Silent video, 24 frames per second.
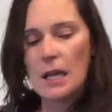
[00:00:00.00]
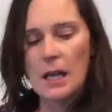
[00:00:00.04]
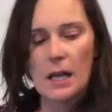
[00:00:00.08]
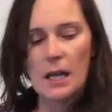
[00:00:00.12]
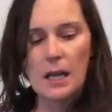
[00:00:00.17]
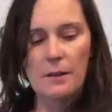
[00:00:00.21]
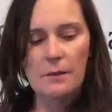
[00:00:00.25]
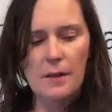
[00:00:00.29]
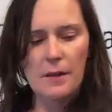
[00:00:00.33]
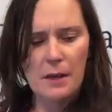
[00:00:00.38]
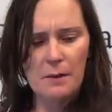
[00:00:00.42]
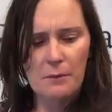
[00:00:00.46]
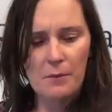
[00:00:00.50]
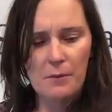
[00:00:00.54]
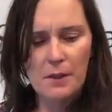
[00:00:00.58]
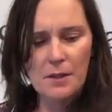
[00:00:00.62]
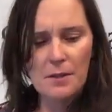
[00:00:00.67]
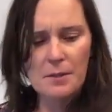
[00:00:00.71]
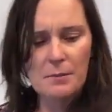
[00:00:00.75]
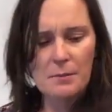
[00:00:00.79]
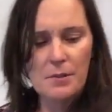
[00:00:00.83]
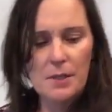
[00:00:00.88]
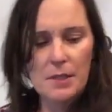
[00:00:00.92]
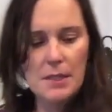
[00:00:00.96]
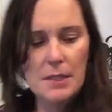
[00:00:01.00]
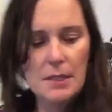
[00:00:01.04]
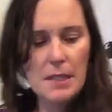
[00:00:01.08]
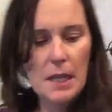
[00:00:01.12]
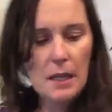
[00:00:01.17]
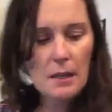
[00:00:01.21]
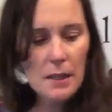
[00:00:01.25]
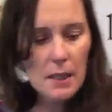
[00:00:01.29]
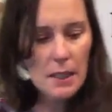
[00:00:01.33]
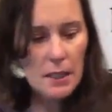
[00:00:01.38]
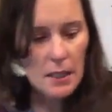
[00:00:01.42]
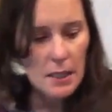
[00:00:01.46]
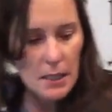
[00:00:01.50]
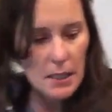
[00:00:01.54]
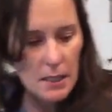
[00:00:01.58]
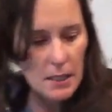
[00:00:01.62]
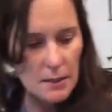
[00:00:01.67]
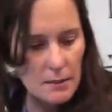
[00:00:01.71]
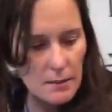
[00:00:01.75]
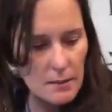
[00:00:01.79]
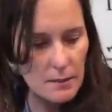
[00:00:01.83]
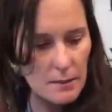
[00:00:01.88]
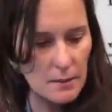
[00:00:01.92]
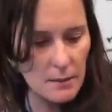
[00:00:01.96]
And then we're selling
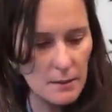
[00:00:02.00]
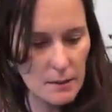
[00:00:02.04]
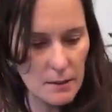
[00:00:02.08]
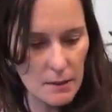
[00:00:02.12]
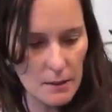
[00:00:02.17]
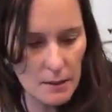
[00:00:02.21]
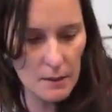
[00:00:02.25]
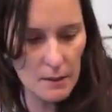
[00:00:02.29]
these